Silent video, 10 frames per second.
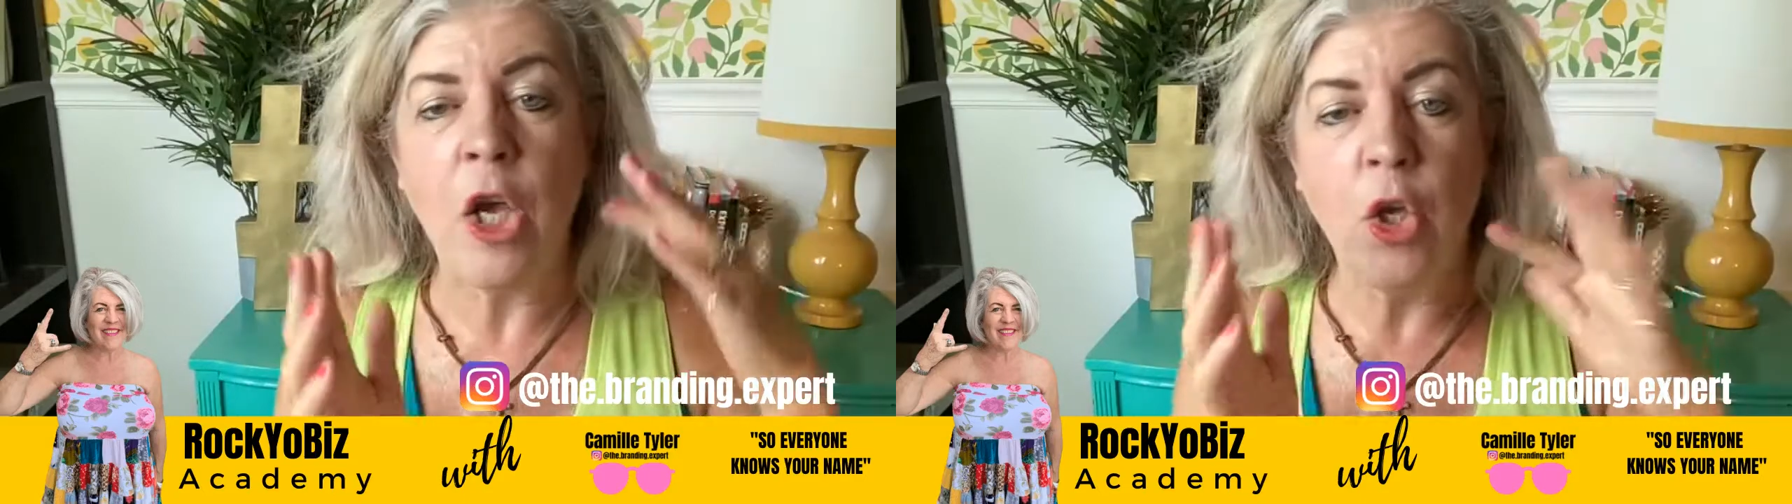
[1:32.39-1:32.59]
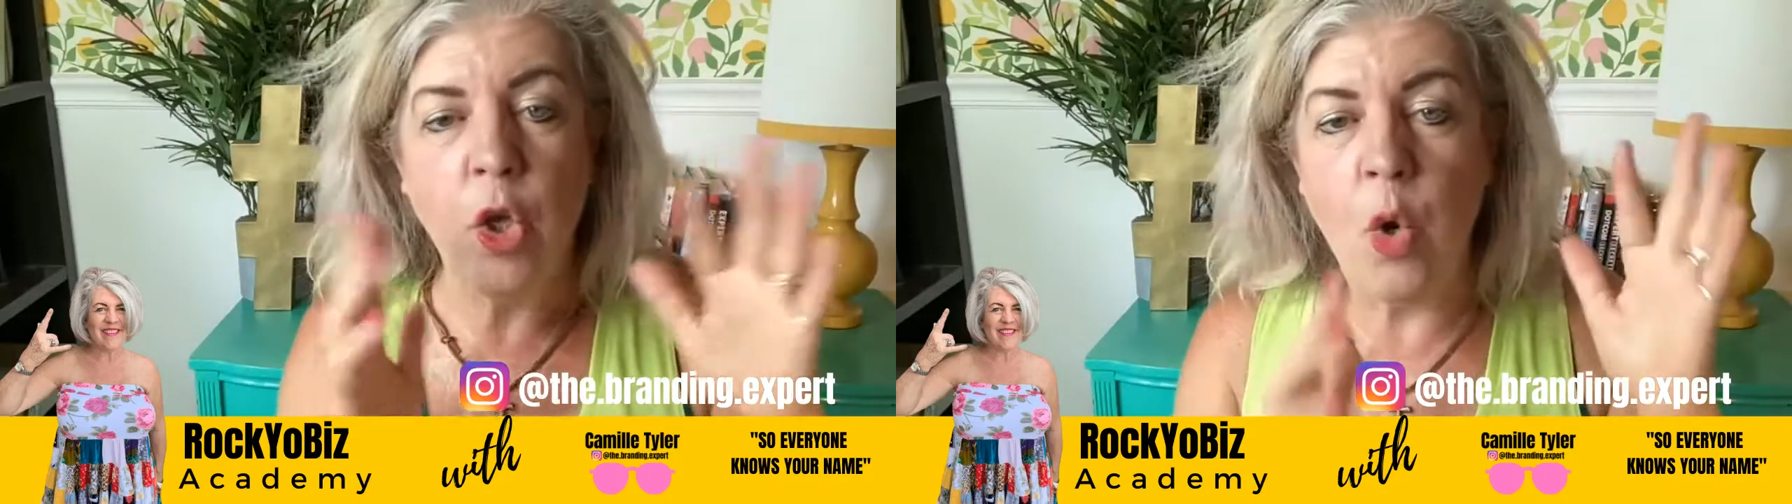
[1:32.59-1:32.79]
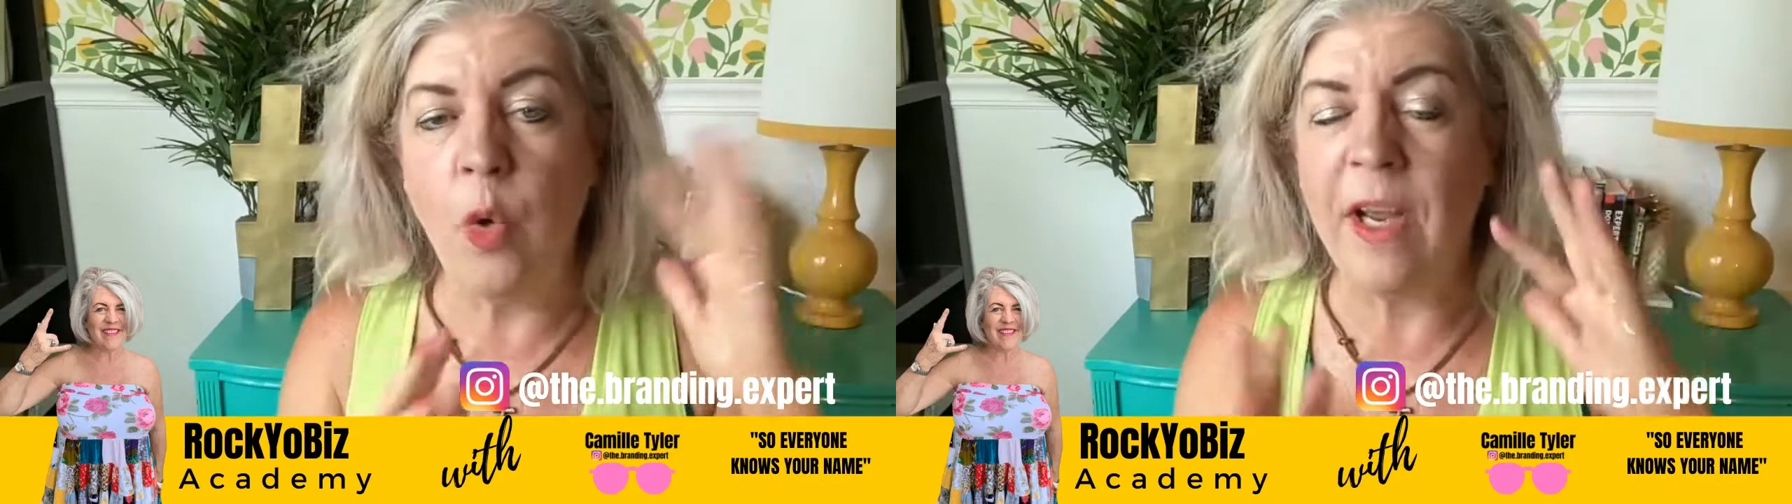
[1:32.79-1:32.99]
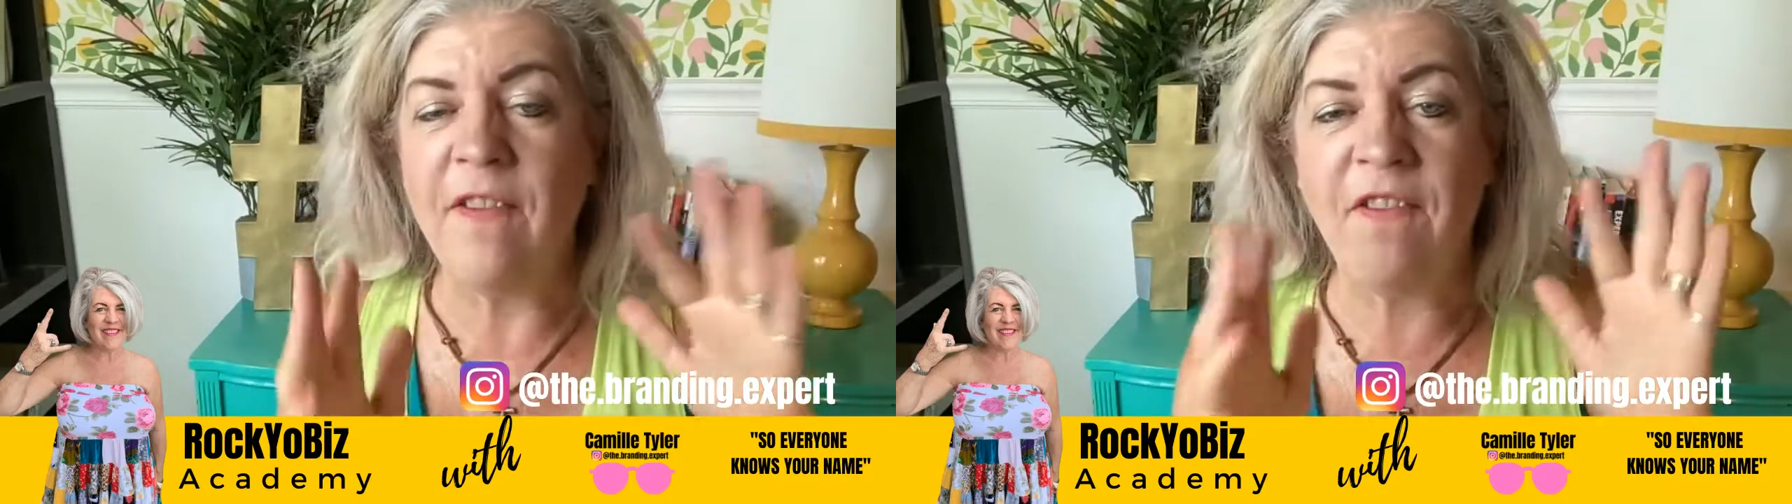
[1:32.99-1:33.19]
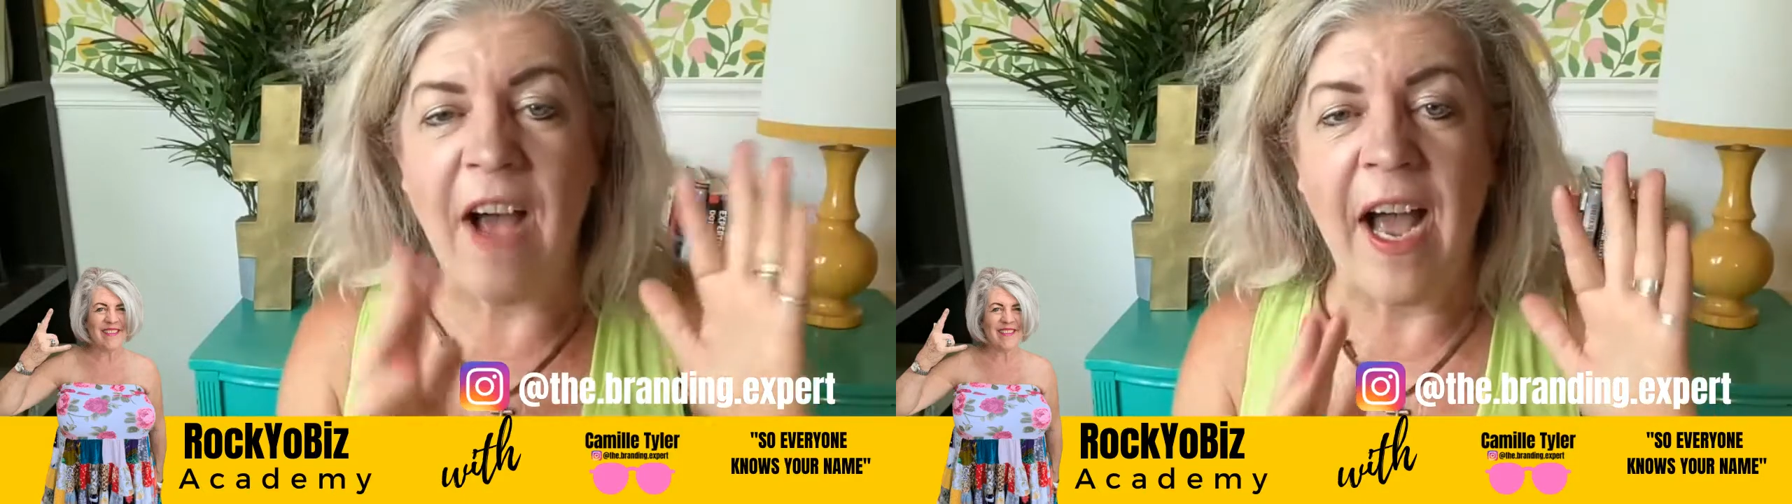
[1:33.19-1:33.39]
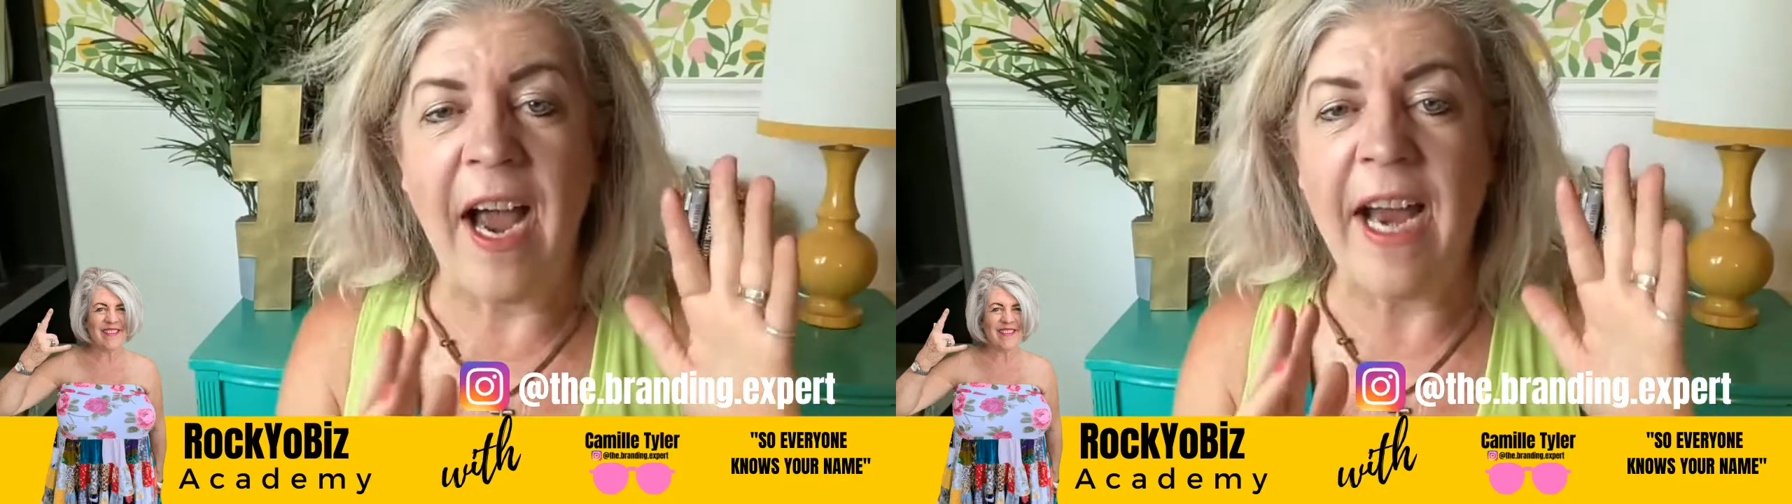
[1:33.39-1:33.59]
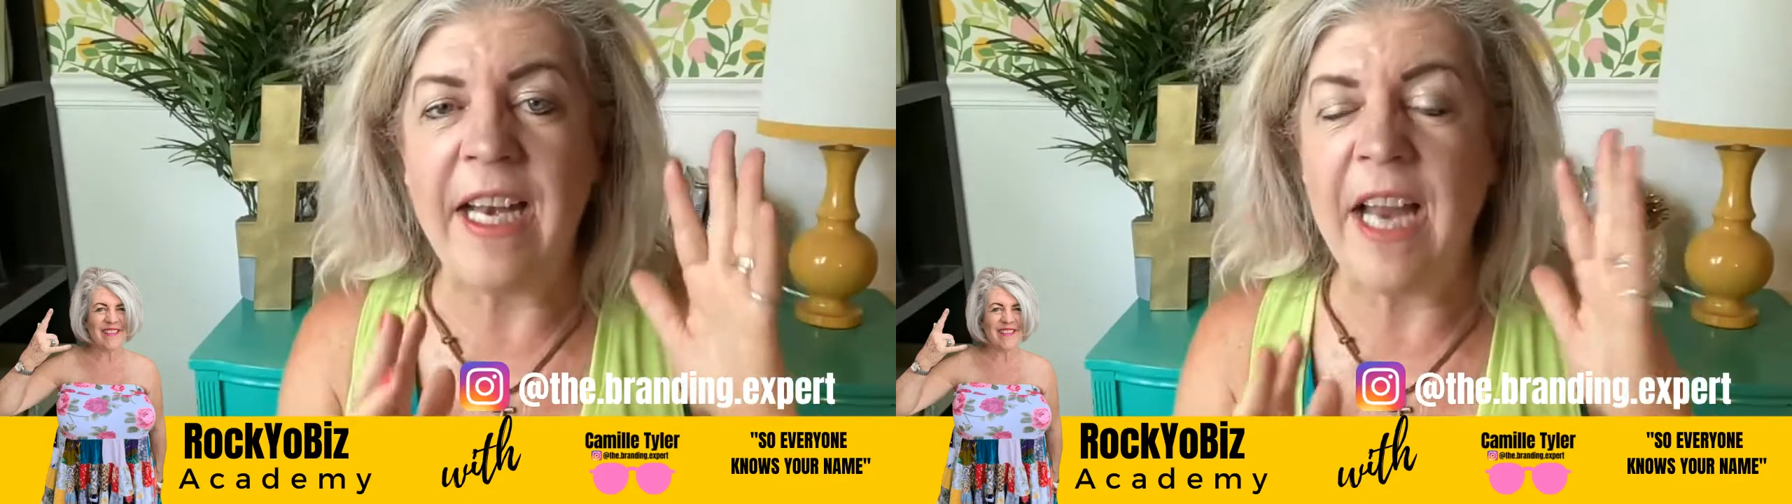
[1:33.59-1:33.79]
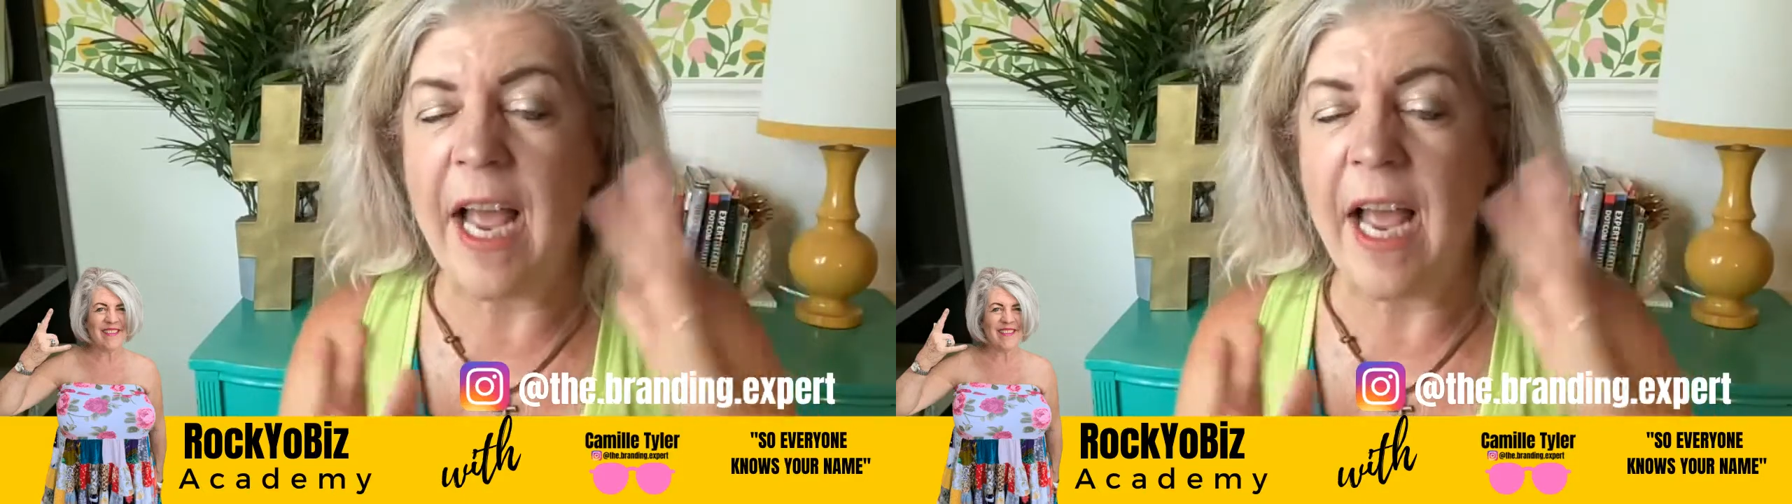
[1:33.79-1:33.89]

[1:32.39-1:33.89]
You can find